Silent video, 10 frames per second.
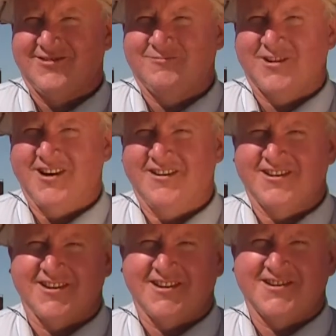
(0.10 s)
Well, we're here
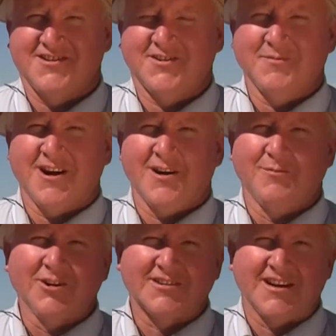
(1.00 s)
at the
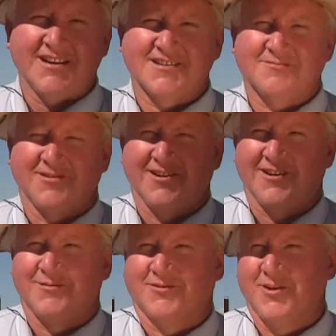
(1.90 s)
Tucumcari Bull Test
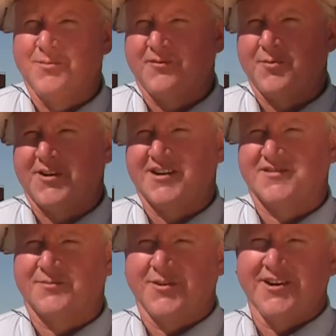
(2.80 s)
where a group of
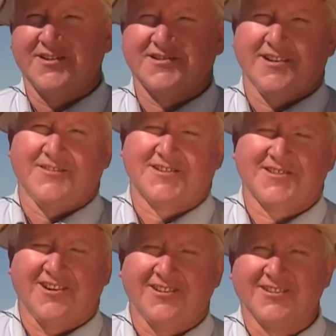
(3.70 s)
progressive breeders have
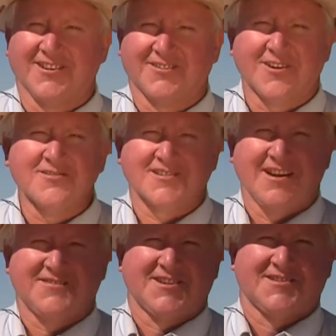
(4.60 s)
installed the GrowSafe
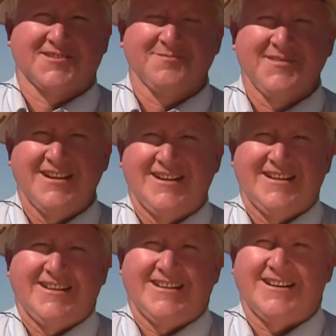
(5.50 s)
Safe system.
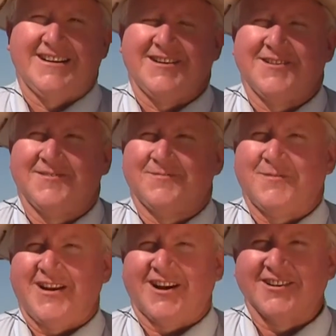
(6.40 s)
Uh,
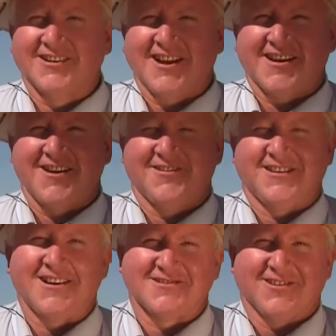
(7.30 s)
may not look like
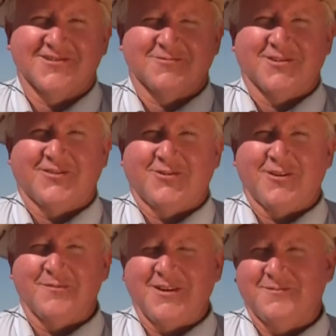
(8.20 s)
$100,000 worth of
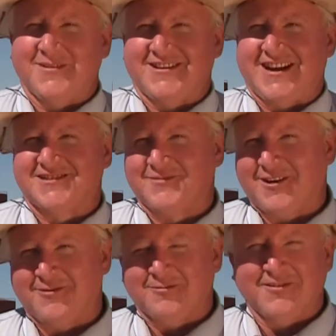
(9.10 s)
equipment, but that's
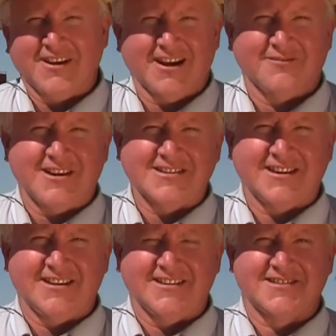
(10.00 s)
about what we've got
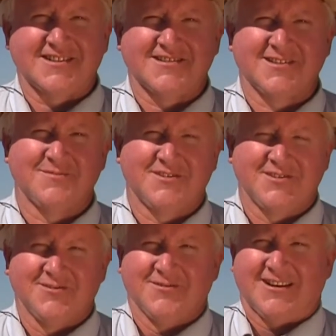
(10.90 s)
invested in this system
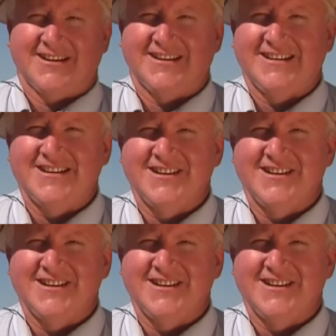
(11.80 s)
to, uh,